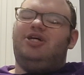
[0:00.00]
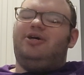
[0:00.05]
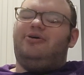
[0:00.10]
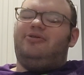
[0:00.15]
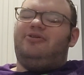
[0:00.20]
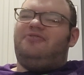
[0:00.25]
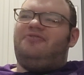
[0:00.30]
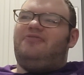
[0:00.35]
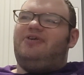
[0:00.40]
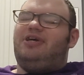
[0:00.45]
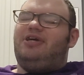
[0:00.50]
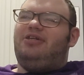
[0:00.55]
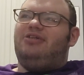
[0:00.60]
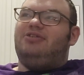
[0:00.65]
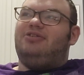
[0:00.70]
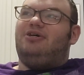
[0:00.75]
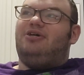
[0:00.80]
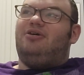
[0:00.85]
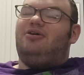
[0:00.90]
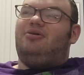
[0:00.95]
defeats
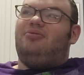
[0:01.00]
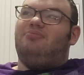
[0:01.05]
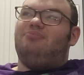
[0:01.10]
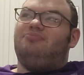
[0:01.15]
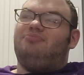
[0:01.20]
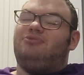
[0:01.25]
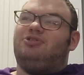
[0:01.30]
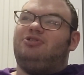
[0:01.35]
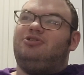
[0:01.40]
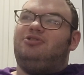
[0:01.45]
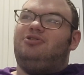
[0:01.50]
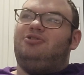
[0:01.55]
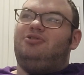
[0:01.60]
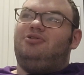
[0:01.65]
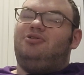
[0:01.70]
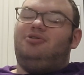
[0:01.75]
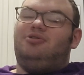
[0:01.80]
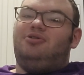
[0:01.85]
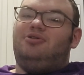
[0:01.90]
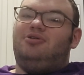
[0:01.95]

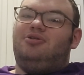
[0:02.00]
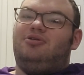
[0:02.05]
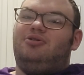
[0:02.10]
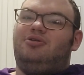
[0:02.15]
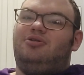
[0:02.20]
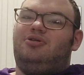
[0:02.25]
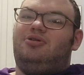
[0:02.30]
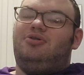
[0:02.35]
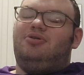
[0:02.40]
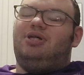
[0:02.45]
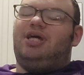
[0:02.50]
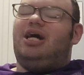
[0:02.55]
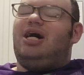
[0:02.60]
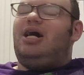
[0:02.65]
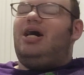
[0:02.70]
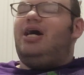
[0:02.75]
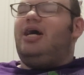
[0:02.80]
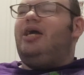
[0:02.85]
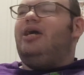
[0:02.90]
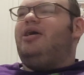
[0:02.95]
the
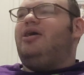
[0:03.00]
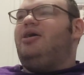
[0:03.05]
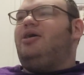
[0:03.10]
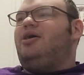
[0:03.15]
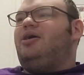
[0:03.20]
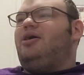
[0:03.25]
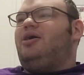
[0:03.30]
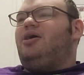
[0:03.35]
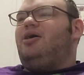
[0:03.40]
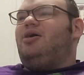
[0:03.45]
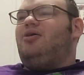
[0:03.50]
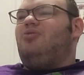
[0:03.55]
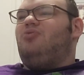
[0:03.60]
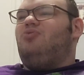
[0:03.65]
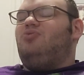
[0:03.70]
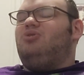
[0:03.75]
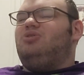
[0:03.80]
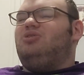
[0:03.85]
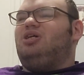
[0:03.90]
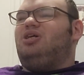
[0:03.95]
guy who
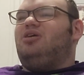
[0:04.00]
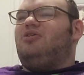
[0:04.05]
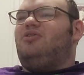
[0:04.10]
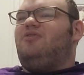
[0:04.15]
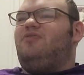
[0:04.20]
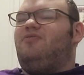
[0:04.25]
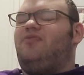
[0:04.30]
was the